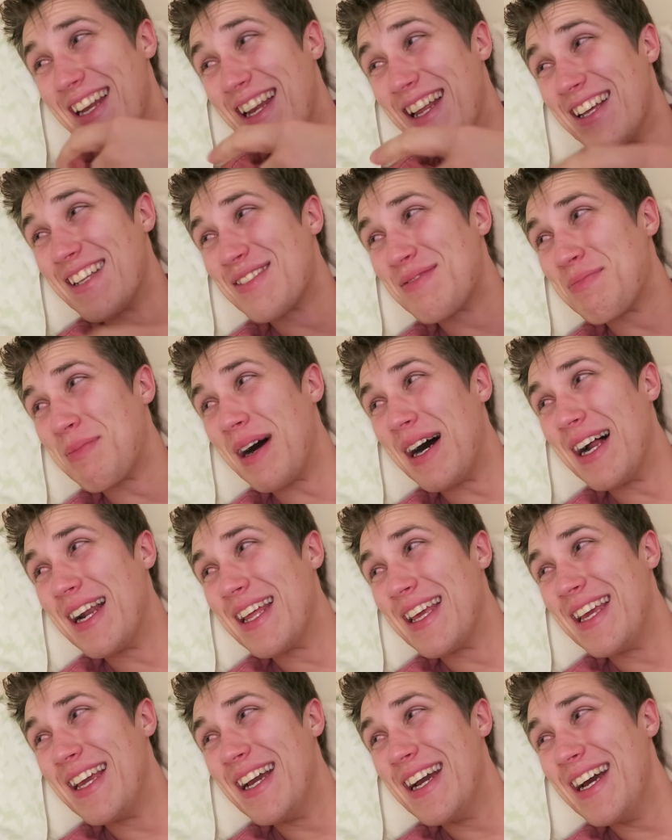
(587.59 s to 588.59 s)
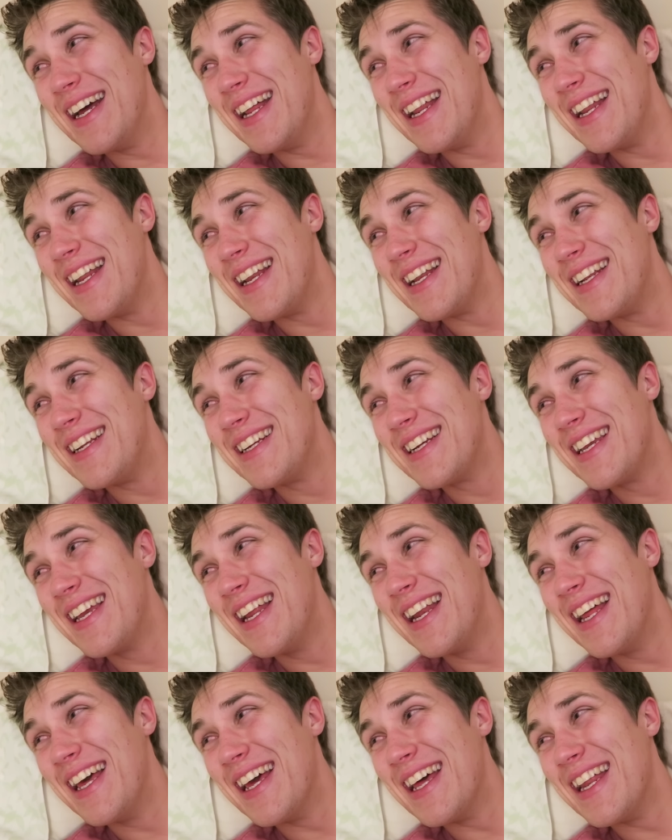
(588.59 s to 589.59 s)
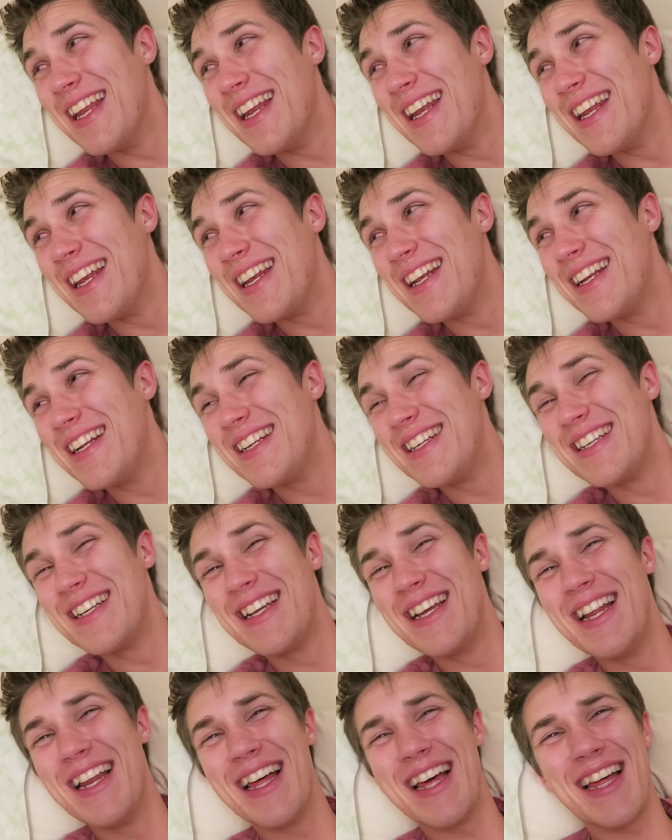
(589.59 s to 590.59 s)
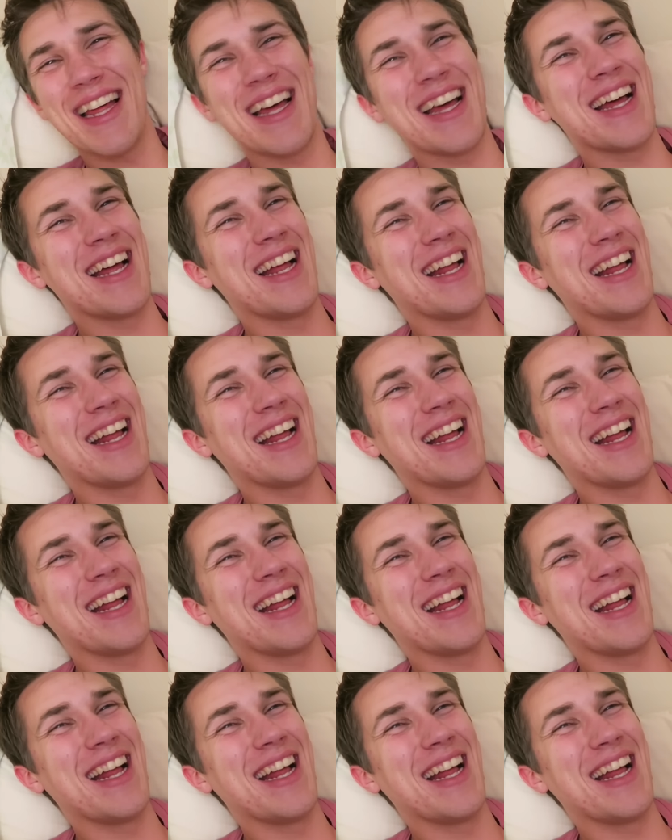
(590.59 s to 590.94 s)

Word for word: That's punny. Did you get it? Did you get it?